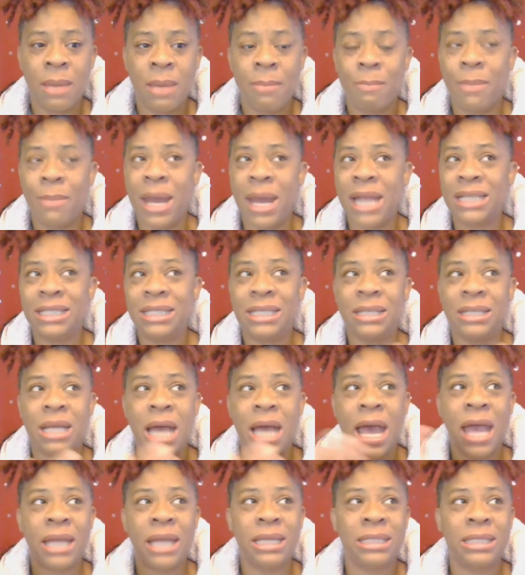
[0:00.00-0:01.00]
I
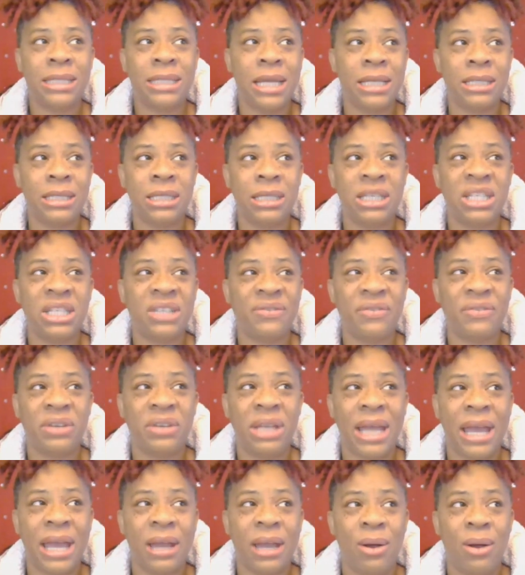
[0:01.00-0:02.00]
had a dentist for
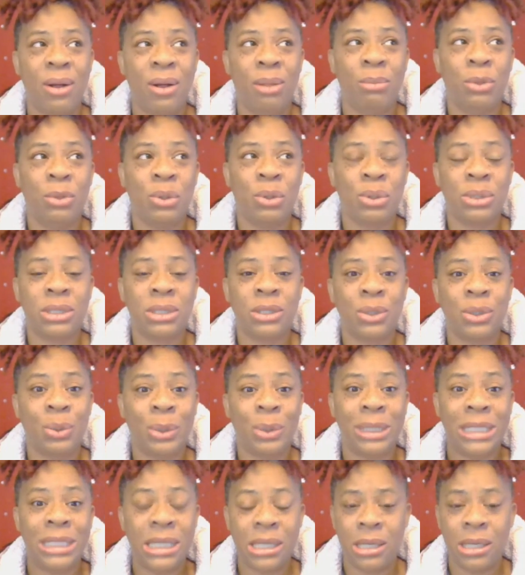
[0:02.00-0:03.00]
like almost
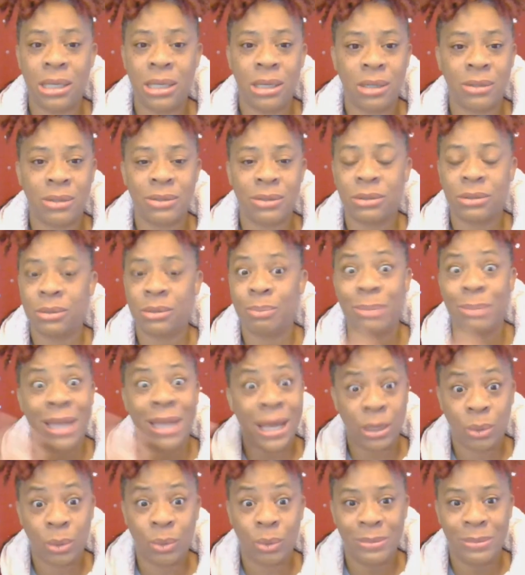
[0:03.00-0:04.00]
20 years.
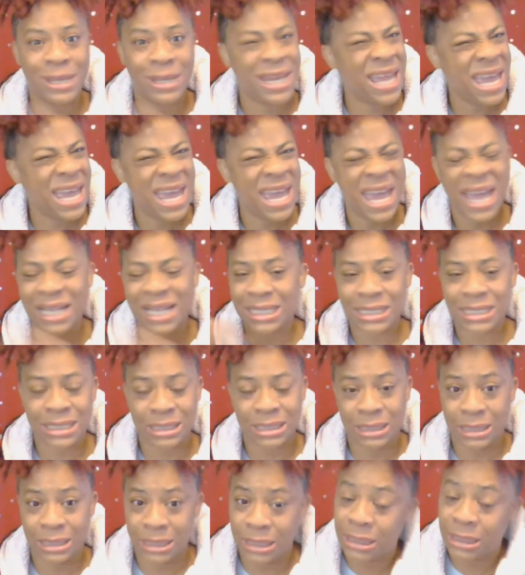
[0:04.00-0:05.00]
Black woman.
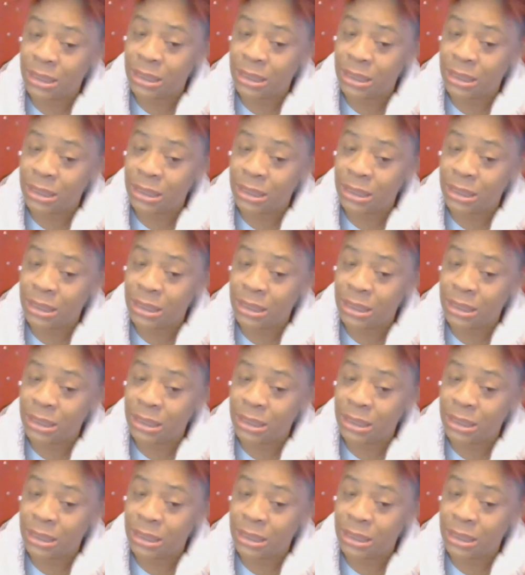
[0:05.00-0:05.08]
Excellent.